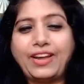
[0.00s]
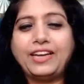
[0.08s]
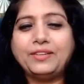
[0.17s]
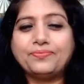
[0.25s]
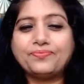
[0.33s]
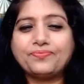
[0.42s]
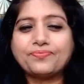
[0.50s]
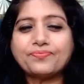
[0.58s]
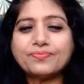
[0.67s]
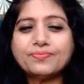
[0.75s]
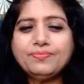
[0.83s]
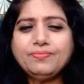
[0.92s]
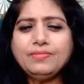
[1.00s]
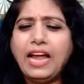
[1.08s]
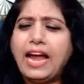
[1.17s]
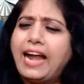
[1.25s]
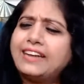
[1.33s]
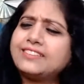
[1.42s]
Right?
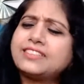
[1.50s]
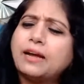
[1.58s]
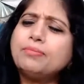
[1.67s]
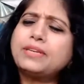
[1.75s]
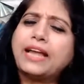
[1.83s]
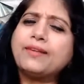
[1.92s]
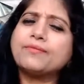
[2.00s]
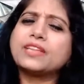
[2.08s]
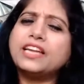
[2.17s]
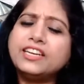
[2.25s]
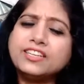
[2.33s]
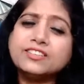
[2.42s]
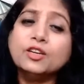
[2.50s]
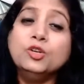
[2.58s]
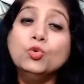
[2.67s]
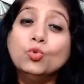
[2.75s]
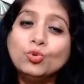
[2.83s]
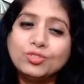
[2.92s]
And sometimes it is a
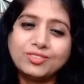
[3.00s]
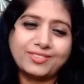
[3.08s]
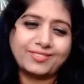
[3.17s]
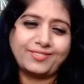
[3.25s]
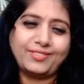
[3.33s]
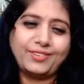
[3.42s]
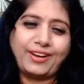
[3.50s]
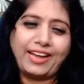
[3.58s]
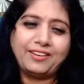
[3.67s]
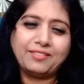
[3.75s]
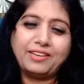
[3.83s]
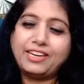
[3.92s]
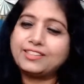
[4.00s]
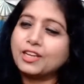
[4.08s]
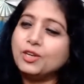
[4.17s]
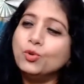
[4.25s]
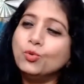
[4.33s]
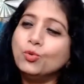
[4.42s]
noose, right?
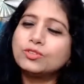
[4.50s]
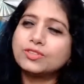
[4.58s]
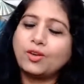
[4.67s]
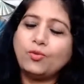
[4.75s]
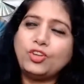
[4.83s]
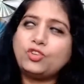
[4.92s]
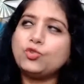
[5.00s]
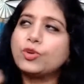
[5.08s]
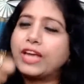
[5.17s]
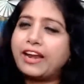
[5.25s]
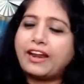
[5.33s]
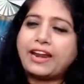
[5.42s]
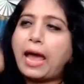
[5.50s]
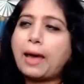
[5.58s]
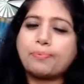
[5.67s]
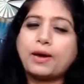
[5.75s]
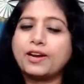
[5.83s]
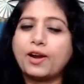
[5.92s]
It's a noose which you can
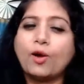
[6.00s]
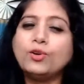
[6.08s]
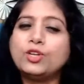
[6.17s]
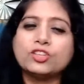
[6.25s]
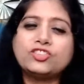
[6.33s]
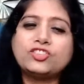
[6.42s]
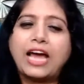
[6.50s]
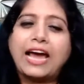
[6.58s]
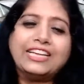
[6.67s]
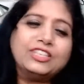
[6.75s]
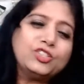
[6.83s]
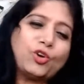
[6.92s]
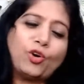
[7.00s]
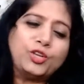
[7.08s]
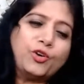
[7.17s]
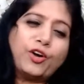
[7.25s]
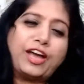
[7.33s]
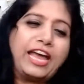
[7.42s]
wrap around your challenge
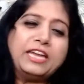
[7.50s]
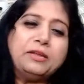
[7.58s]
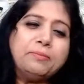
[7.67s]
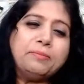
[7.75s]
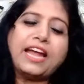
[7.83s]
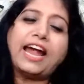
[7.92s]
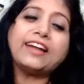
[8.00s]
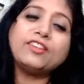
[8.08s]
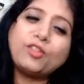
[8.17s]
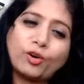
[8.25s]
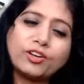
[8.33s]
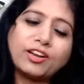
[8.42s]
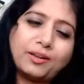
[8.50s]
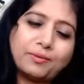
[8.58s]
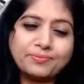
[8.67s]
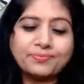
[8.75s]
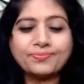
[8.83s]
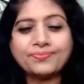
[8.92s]
or your enemy and throttle
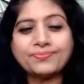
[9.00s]
him.